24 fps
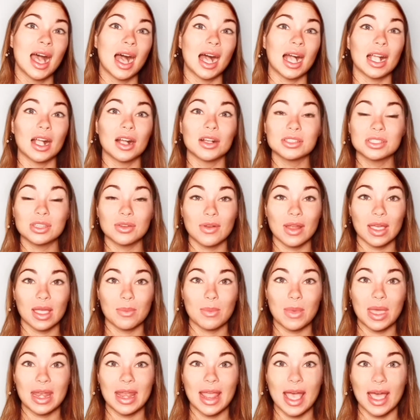I also
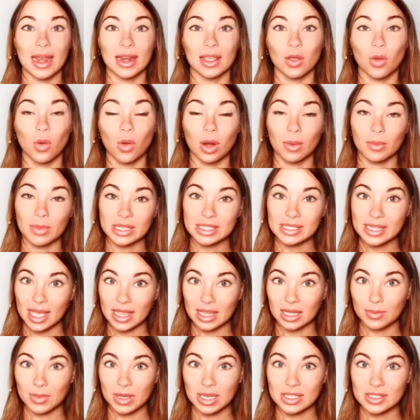recommend adding ormus
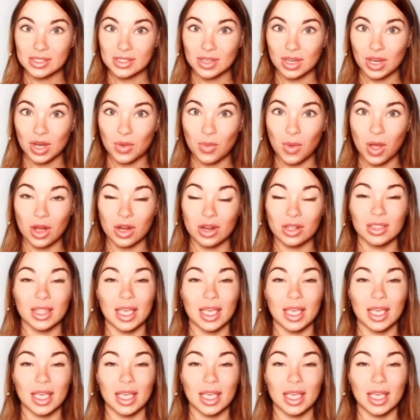elements to your water,